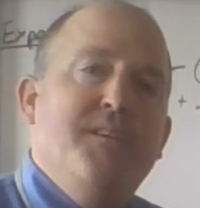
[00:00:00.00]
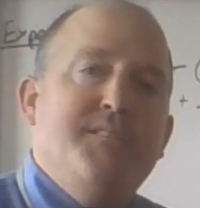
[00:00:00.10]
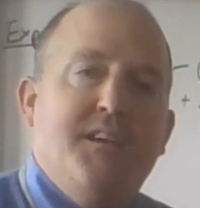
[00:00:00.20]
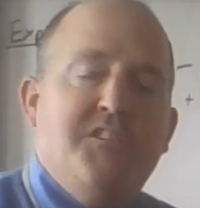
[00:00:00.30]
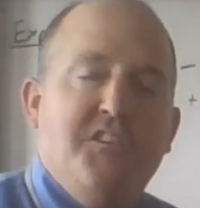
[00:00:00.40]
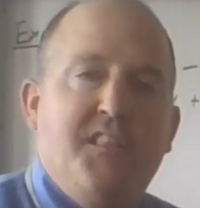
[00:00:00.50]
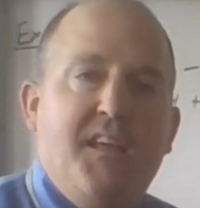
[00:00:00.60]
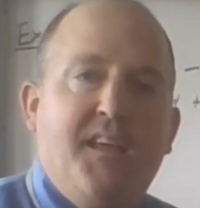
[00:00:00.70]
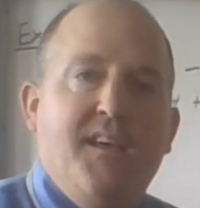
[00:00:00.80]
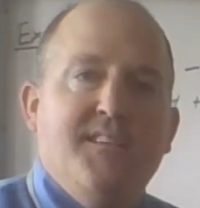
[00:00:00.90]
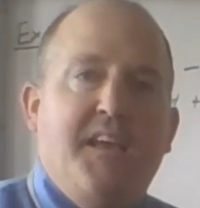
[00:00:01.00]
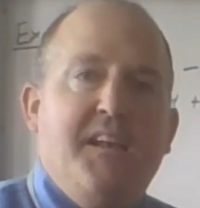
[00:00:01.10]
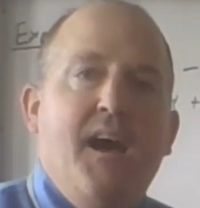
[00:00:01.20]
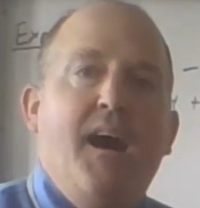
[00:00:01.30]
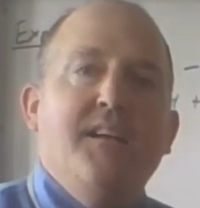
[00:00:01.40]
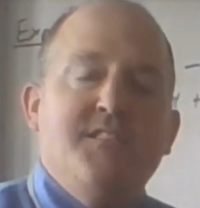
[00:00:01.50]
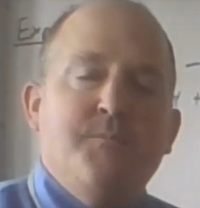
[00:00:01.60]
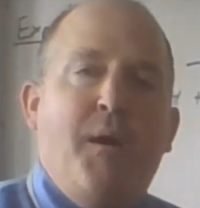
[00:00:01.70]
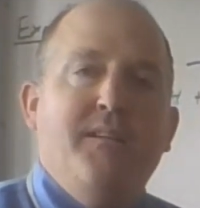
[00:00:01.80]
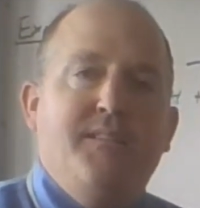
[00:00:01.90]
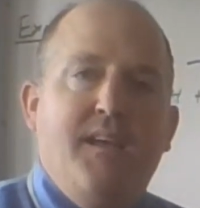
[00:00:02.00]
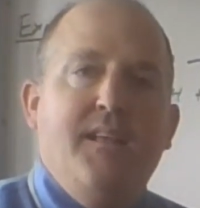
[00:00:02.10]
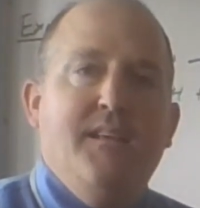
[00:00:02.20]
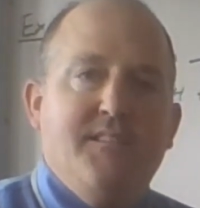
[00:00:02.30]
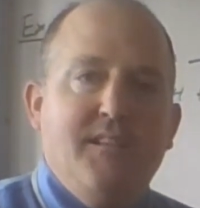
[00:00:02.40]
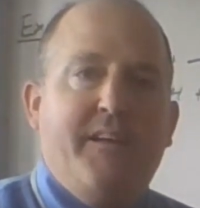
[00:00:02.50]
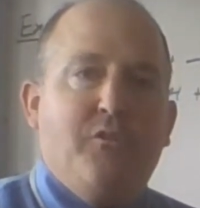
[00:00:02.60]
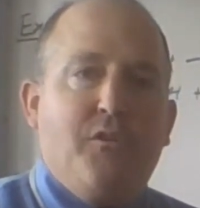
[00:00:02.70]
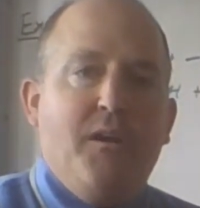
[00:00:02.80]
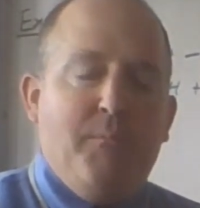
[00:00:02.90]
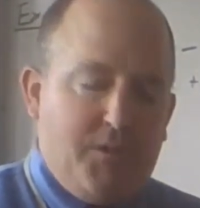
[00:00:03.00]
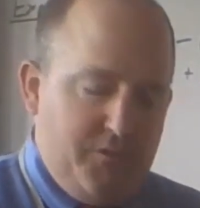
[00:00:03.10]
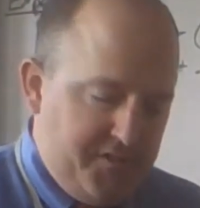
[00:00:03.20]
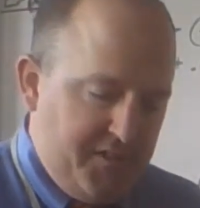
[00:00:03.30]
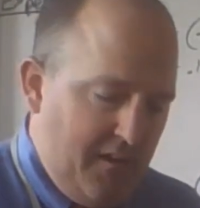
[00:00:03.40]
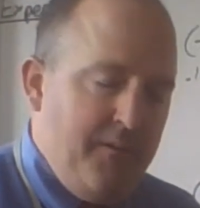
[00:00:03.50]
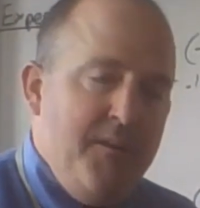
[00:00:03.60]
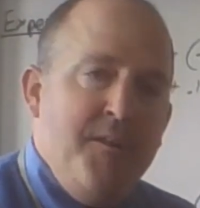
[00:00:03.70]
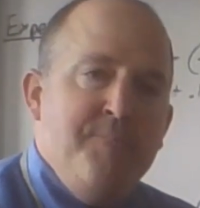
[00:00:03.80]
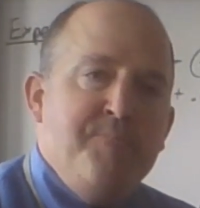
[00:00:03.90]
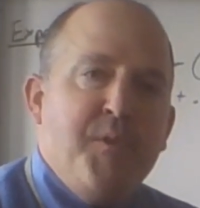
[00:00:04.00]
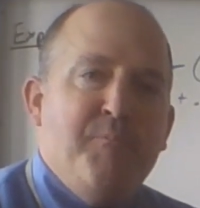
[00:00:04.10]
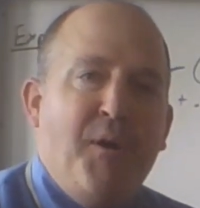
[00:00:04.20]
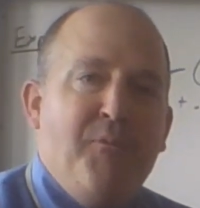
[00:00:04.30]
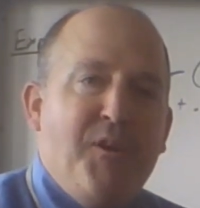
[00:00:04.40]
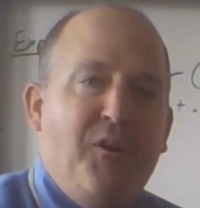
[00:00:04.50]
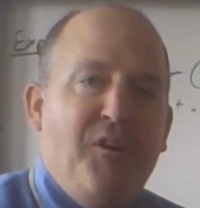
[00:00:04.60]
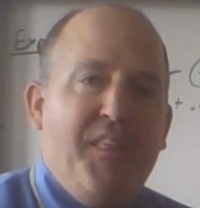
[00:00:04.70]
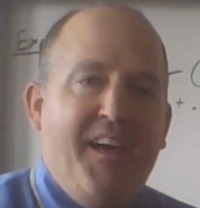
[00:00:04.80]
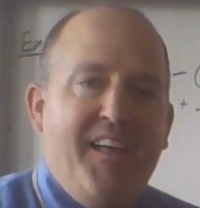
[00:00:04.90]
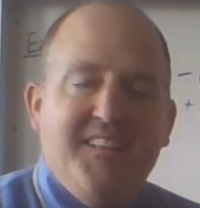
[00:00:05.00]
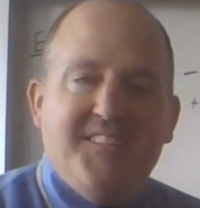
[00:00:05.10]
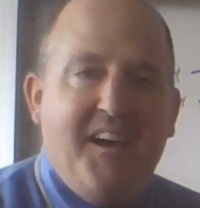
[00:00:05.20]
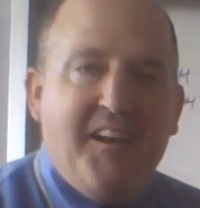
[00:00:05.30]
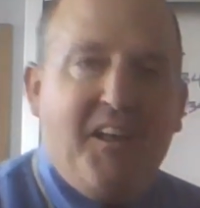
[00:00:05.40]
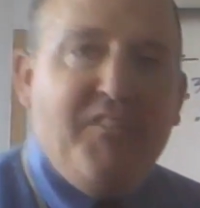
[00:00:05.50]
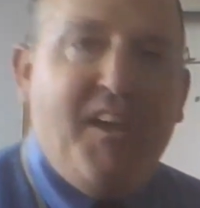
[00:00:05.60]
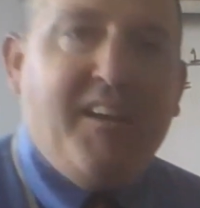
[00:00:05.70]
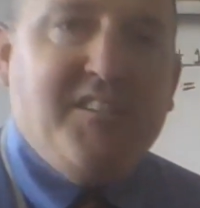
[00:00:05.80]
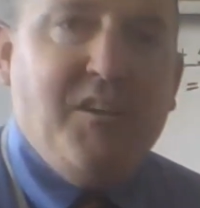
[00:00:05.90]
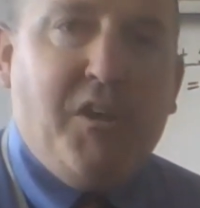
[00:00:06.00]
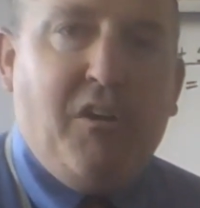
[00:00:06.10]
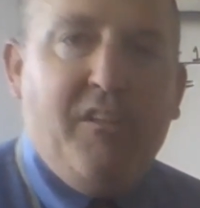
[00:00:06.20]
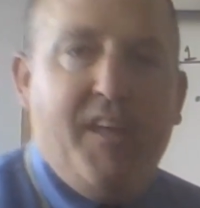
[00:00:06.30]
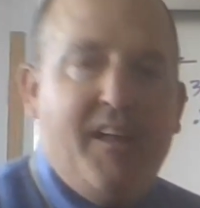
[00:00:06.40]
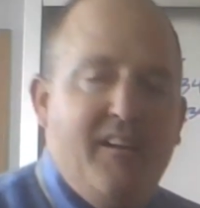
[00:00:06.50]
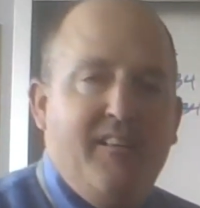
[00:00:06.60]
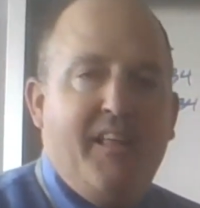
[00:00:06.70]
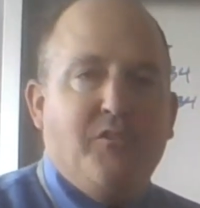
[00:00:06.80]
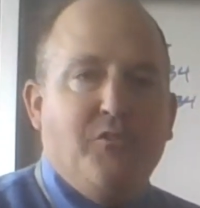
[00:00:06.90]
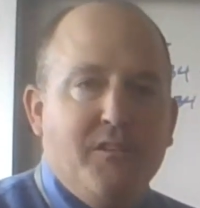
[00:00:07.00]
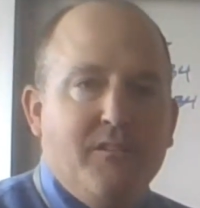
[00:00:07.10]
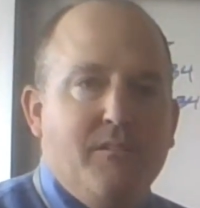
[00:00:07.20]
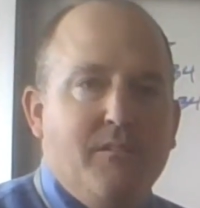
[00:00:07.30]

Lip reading: is such a thing as a non-spontaneous electrochemical cell, but we call that, it's not a galvanic cell, we call that an electrolytic